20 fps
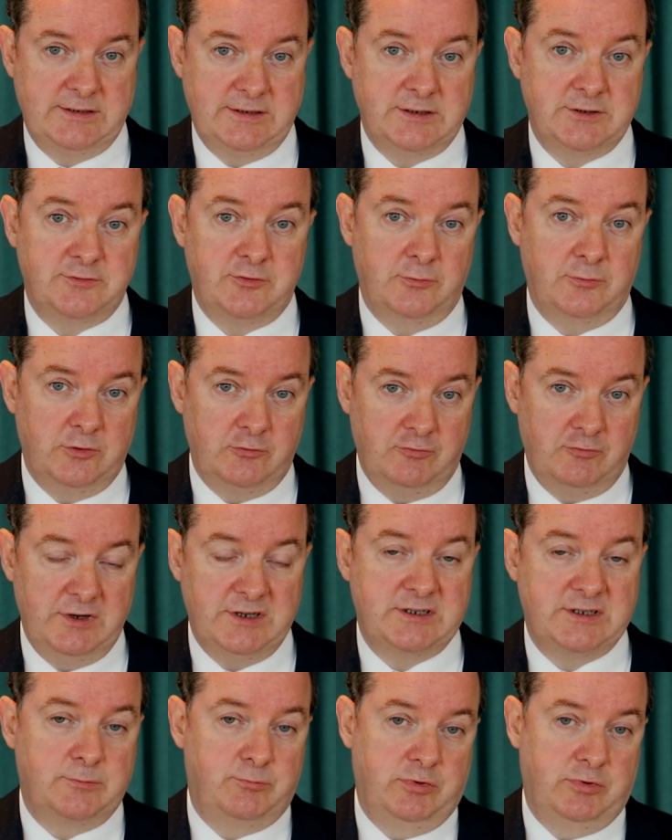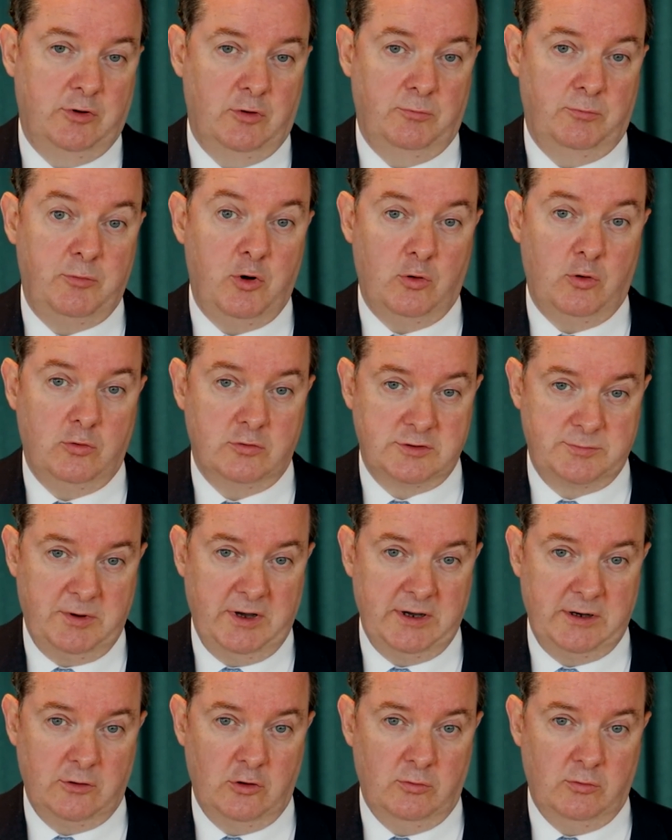from the risk posed by
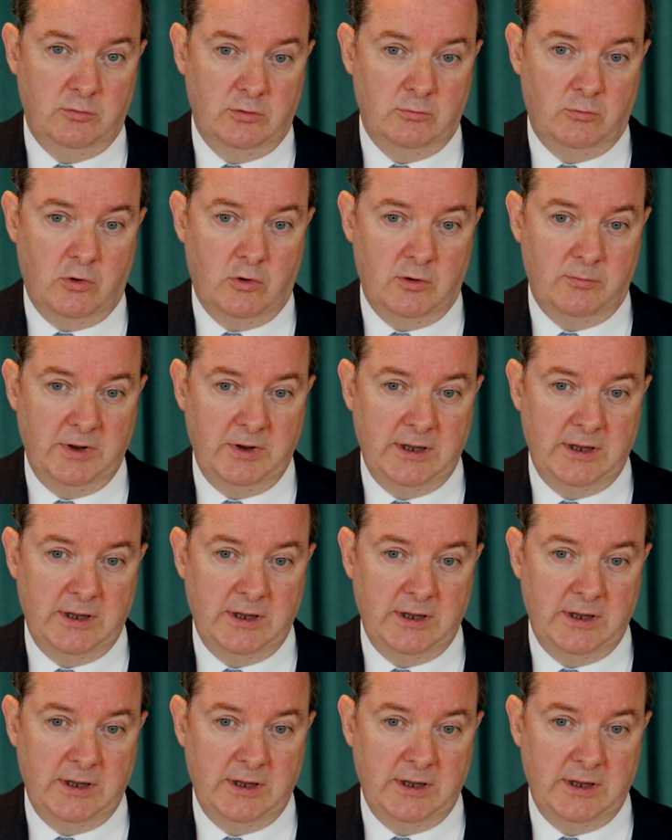global warming.